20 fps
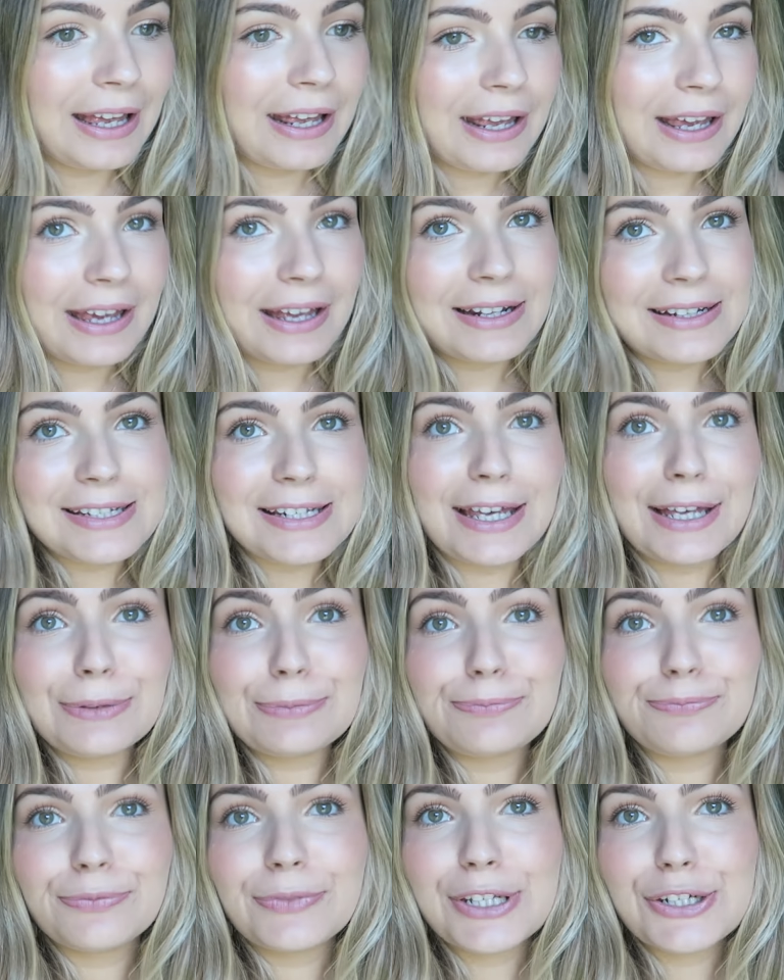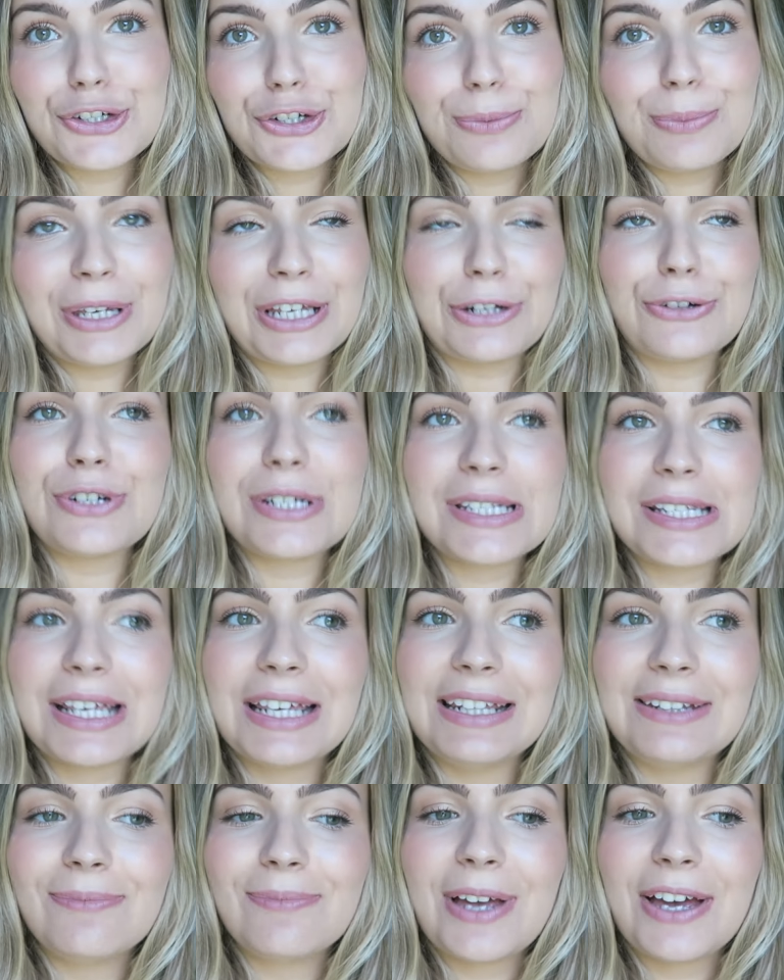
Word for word: and yeah, this should be interesting.